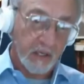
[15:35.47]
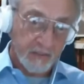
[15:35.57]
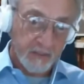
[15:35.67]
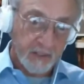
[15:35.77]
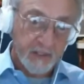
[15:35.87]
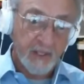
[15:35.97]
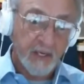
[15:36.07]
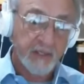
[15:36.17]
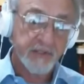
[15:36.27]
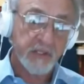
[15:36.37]
uh, that it
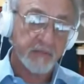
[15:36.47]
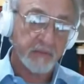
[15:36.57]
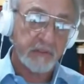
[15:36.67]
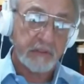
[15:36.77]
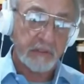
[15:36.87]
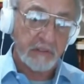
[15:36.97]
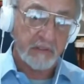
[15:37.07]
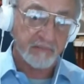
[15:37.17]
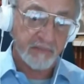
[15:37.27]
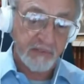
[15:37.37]
has even
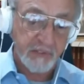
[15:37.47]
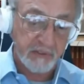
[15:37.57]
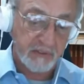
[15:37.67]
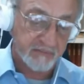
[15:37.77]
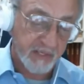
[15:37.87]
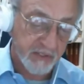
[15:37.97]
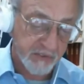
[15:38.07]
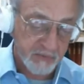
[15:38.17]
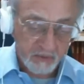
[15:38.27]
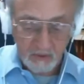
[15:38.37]
physical
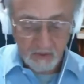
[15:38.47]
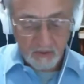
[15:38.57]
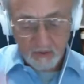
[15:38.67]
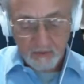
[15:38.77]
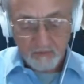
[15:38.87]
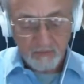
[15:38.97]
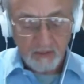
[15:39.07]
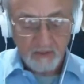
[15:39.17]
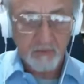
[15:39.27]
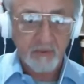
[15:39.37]
effects where you know
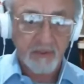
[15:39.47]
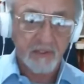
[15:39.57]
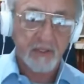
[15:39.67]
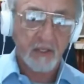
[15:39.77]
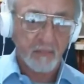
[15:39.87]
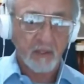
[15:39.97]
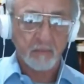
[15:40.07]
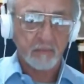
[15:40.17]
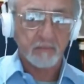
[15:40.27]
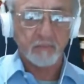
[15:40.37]
if like we're thinking
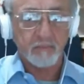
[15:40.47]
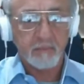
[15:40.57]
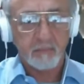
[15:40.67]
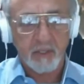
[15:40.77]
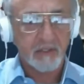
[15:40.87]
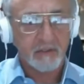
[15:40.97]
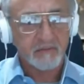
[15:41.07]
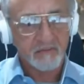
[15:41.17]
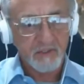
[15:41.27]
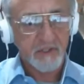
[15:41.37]
about
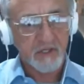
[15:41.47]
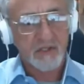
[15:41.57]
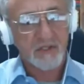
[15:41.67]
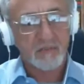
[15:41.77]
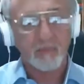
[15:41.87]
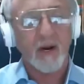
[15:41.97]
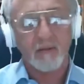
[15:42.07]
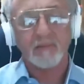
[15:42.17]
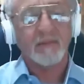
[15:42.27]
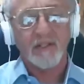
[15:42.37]
particle physics, it
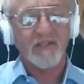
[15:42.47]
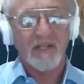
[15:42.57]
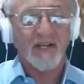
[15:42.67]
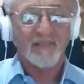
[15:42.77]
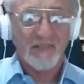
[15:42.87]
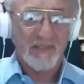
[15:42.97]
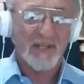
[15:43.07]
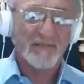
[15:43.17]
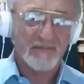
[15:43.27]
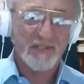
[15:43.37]
probably doesn't have the
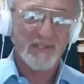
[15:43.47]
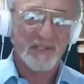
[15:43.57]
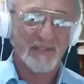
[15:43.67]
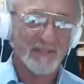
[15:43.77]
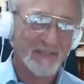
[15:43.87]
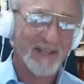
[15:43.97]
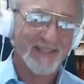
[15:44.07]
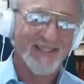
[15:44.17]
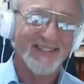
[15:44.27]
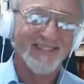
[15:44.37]
same physical
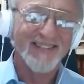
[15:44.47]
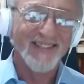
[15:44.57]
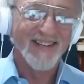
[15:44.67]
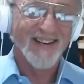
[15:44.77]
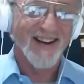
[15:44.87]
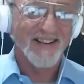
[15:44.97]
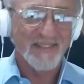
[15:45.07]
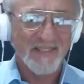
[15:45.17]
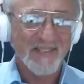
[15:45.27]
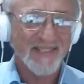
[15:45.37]
effect on
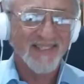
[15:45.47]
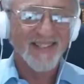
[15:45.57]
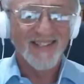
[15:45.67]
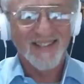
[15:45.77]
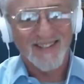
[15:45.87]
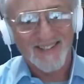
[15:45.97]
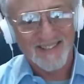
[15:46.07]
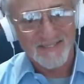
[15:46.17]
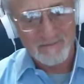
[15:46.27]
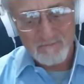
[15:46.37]
on us.
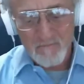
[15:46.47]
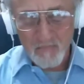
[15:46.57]
Uh,